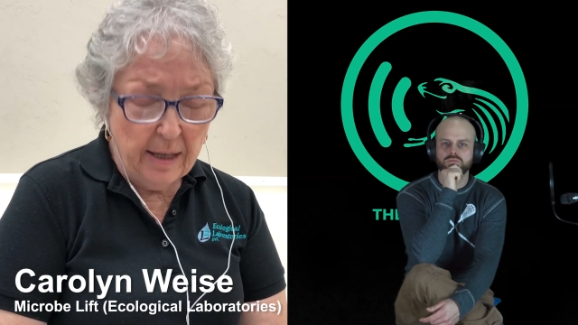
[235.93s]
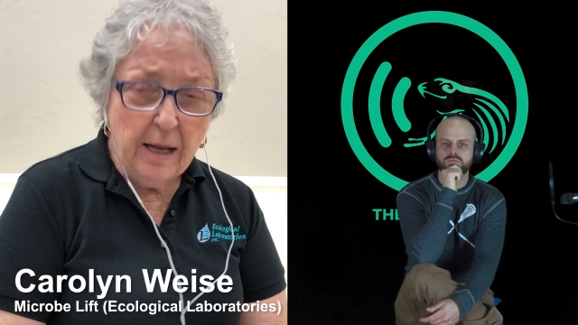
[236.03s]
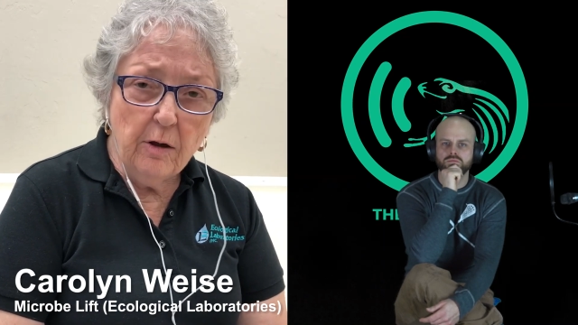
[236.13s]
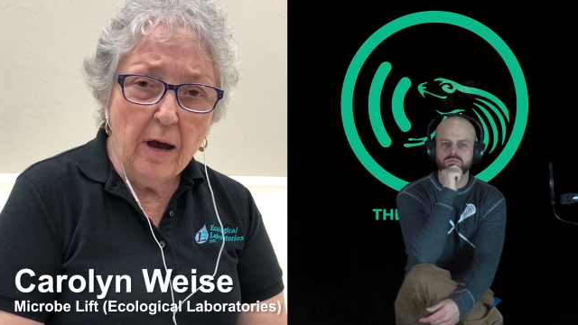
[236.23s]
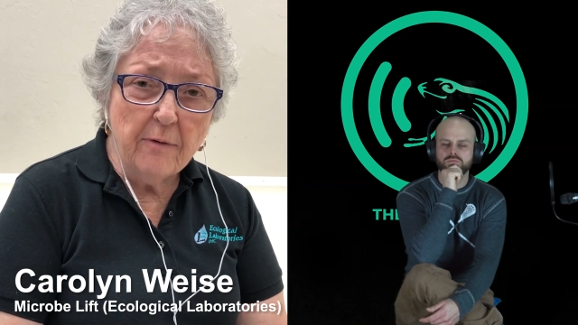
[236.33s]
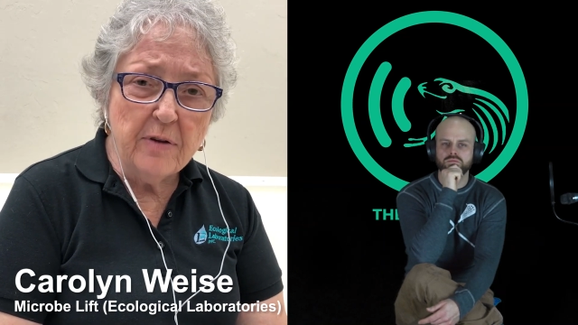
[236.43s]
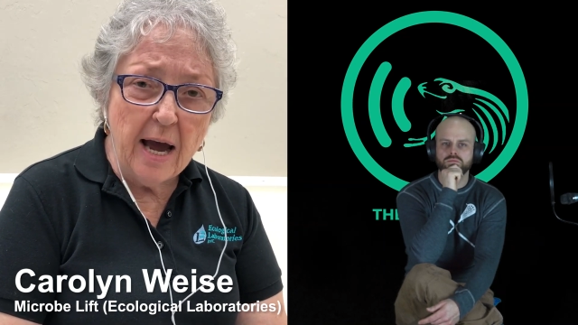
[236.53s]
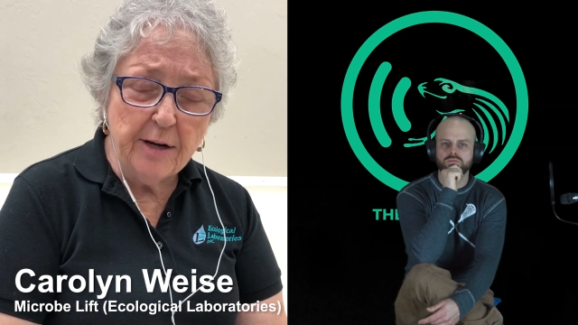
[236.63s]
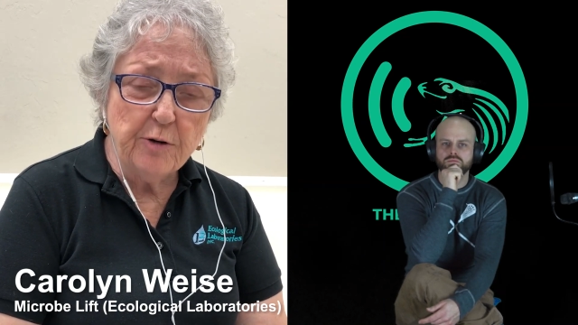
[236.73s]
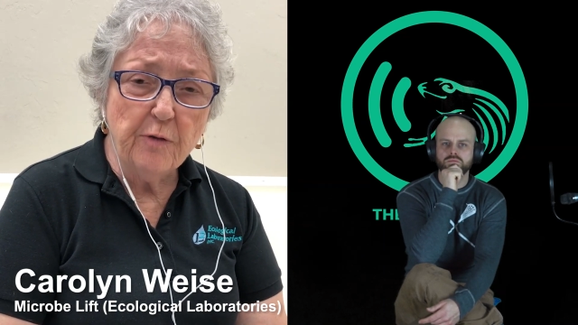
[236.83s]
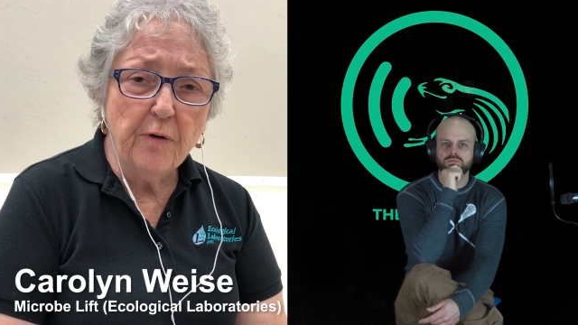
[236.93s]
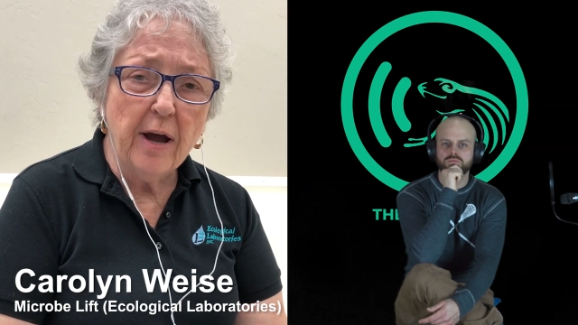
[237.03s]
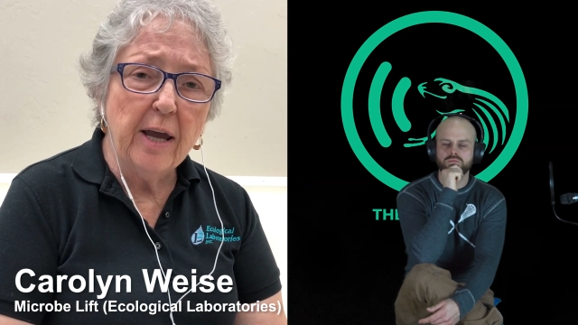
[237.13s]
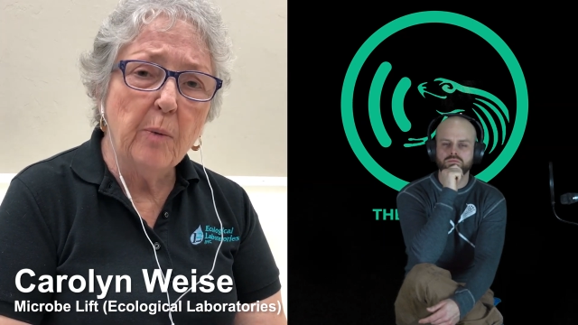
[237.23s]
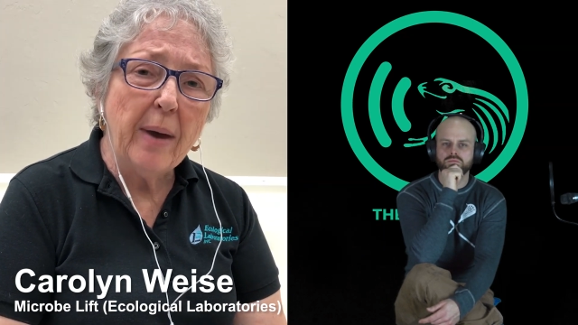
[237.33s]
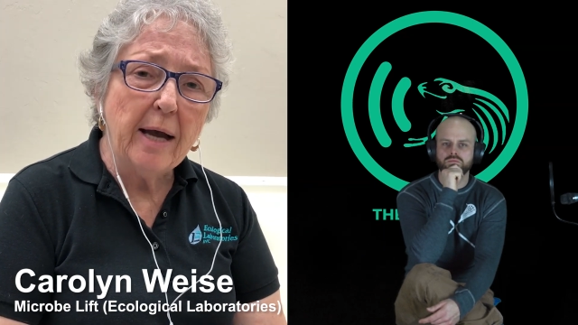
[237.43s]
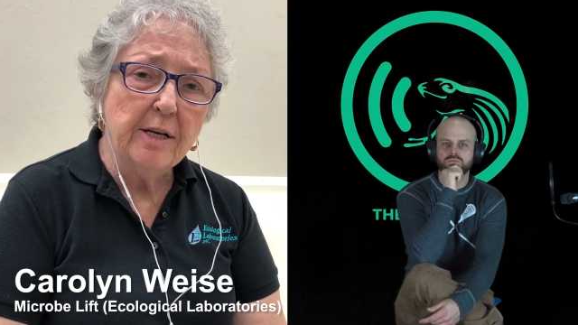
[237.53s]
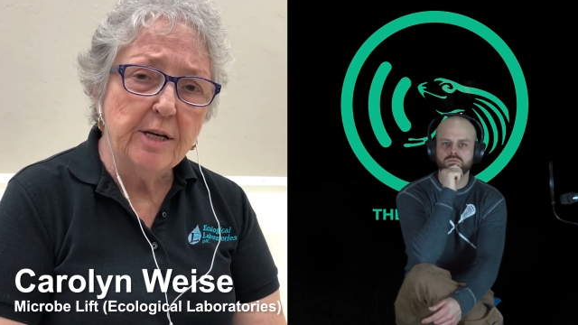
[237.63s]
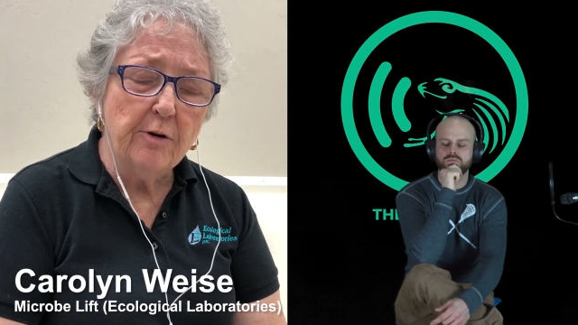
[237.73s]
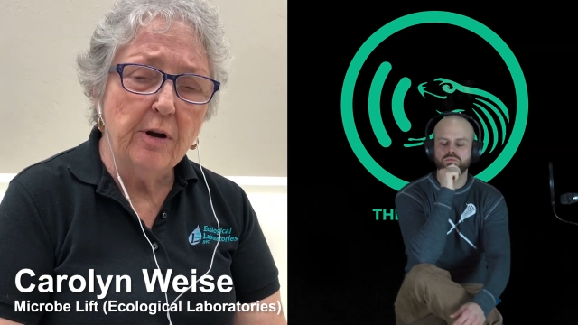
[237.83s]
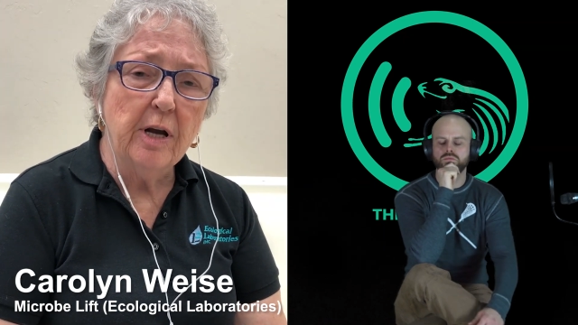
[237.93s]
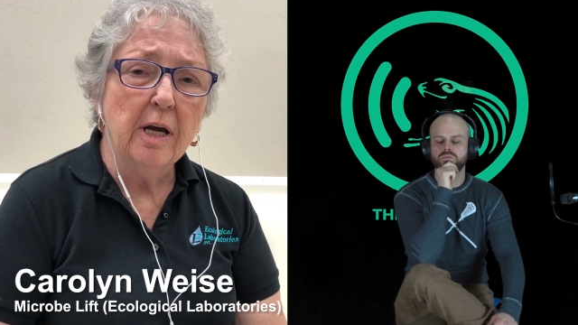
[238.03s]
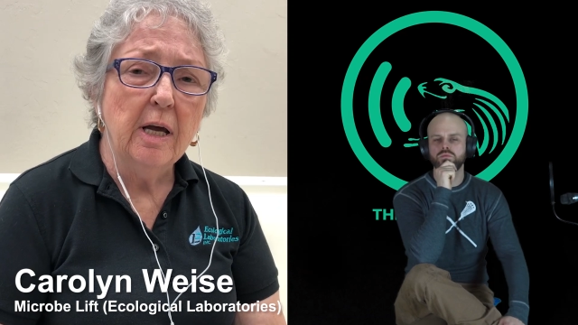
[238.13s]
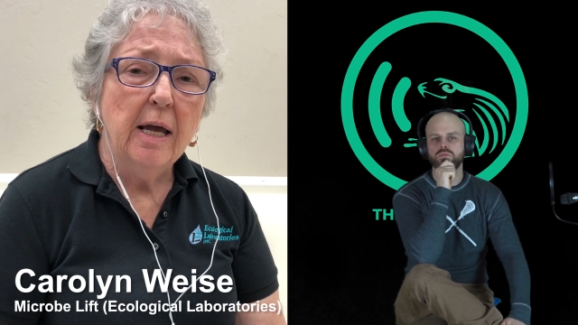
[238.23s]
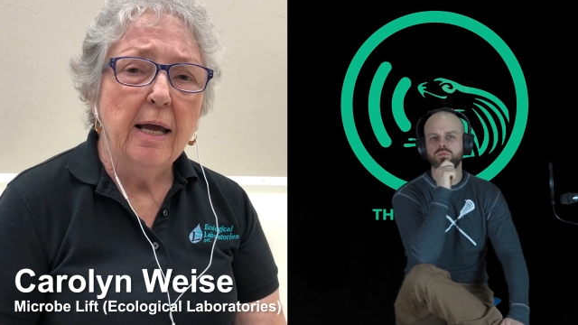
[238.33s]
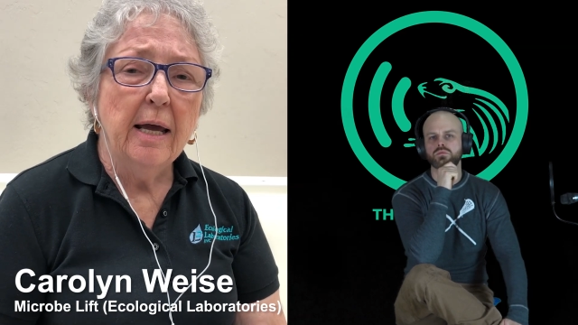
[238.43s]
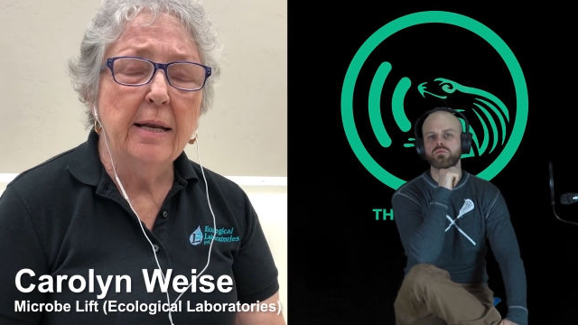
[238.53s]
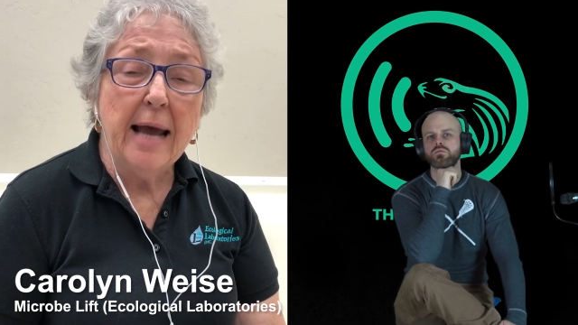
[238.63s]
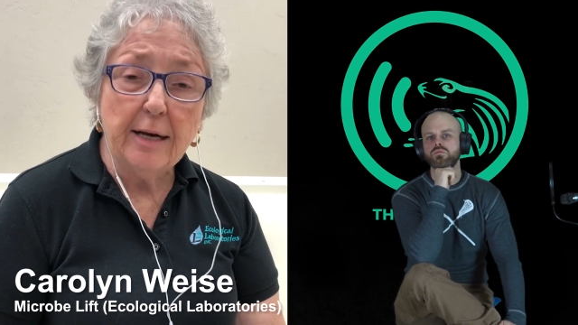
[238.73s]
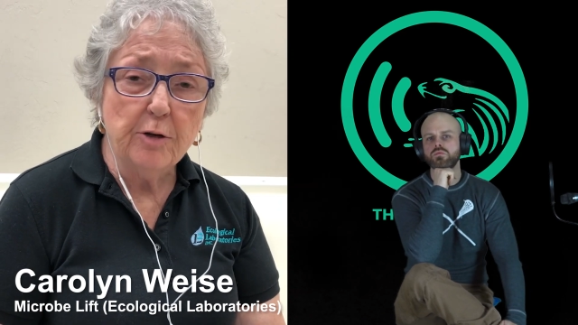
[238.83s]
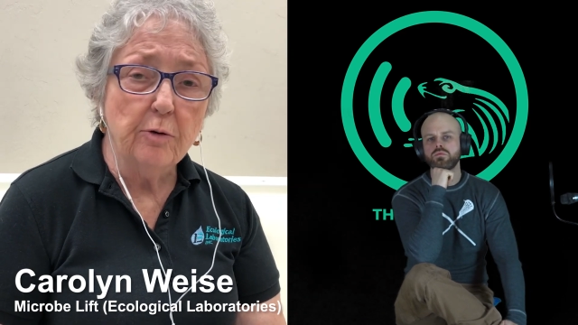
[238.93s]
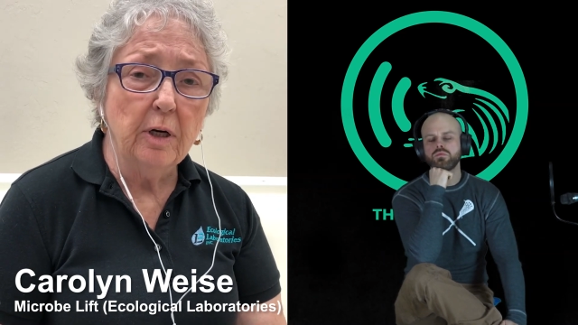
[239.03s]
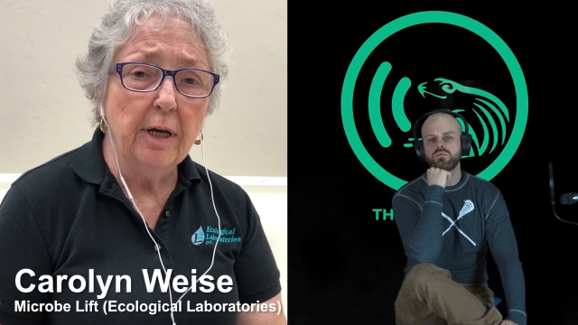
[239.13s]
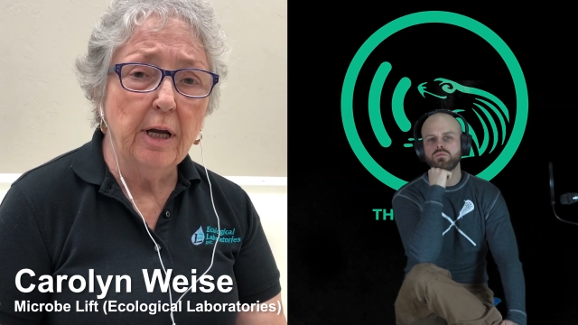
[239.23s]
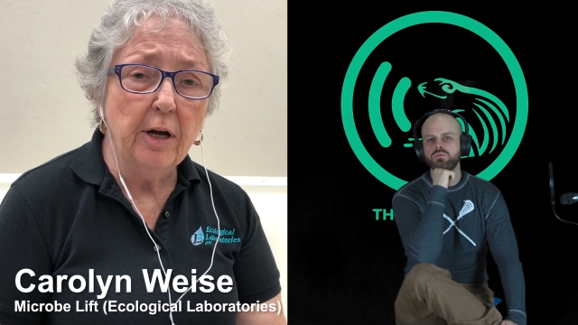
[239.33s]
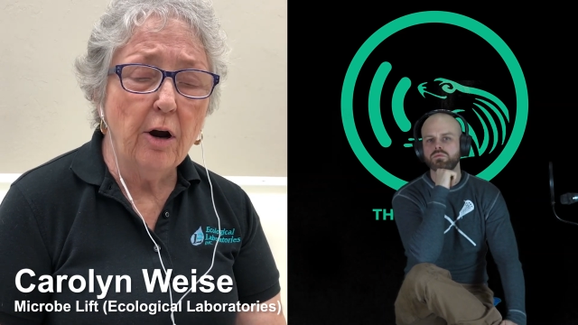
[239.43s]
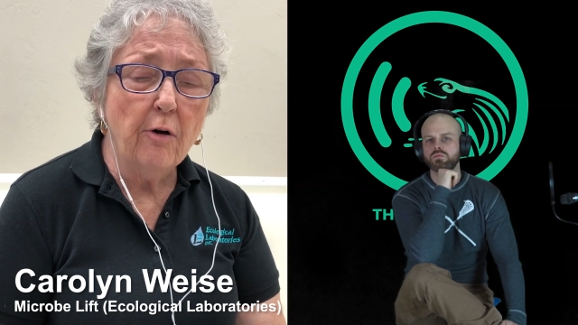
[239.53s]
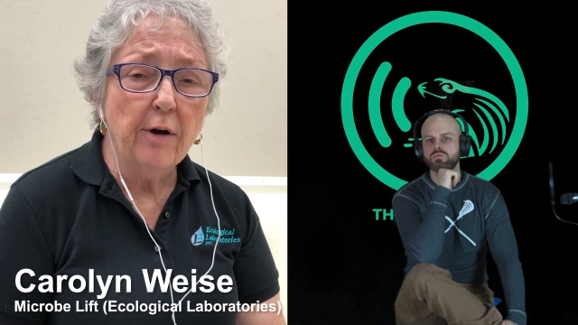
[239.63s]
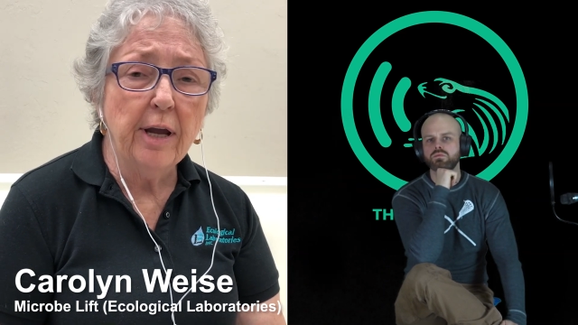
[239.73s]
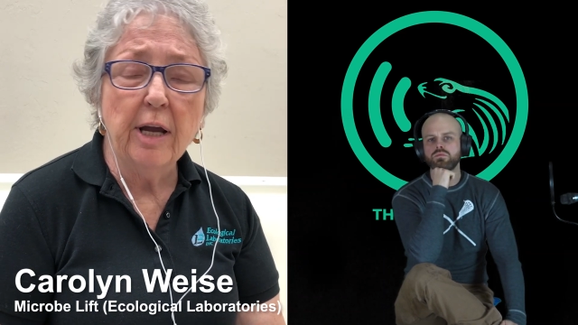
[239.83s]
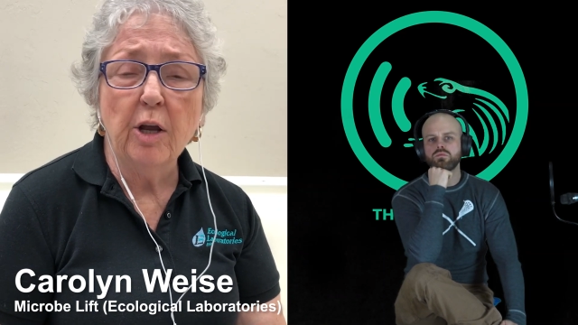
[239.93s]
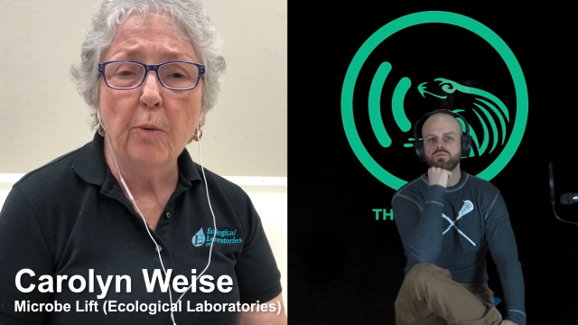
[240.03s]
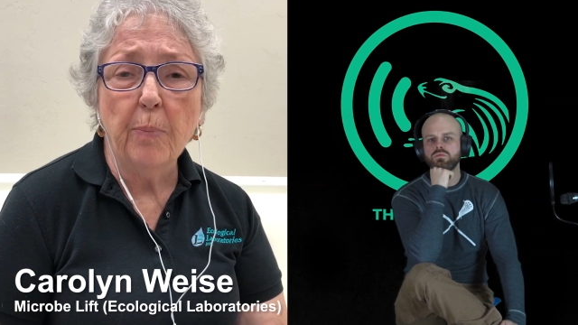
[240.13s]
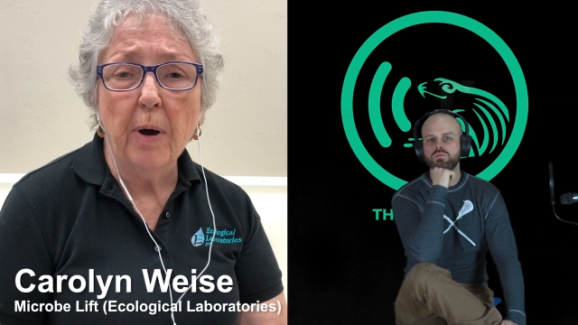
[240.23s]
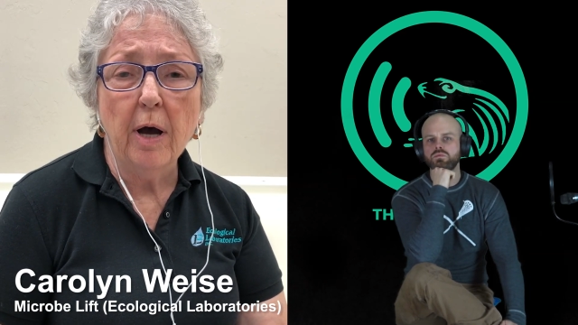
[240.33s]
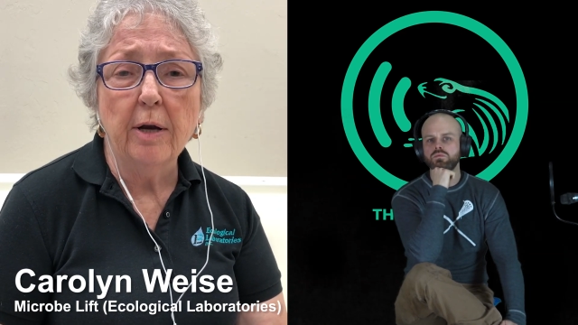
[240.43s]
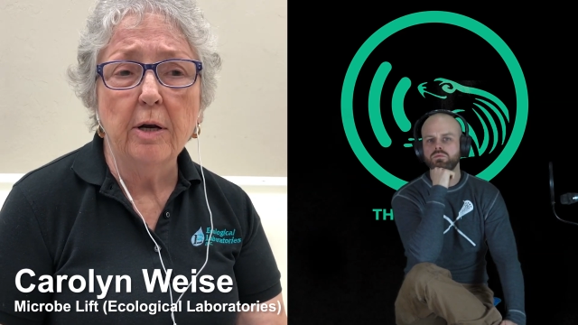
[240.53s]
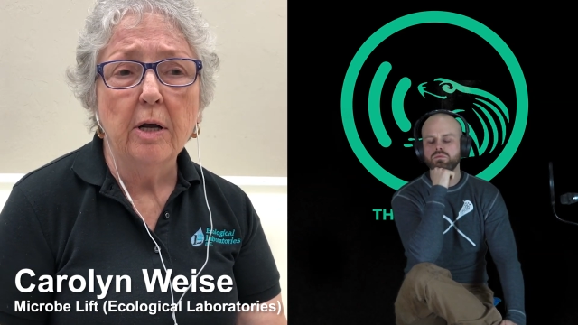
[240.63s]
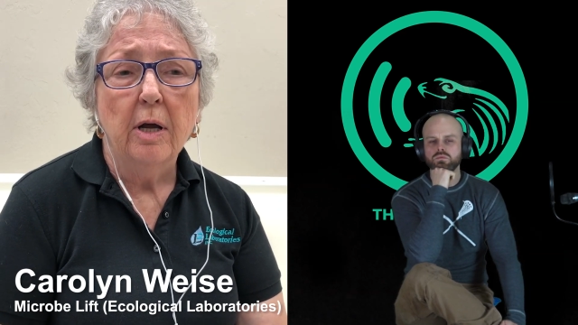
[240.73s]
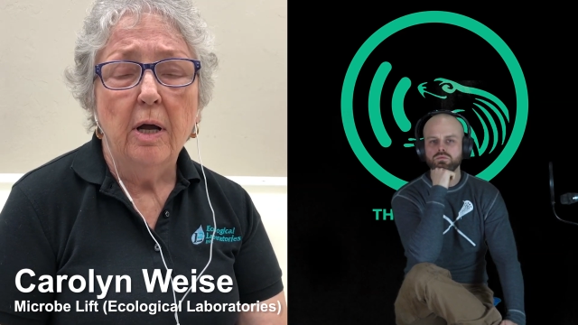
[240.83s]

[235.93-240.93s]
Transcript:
Speaker 1: Now, you have nitrifying bacteria naturally occurring in your pond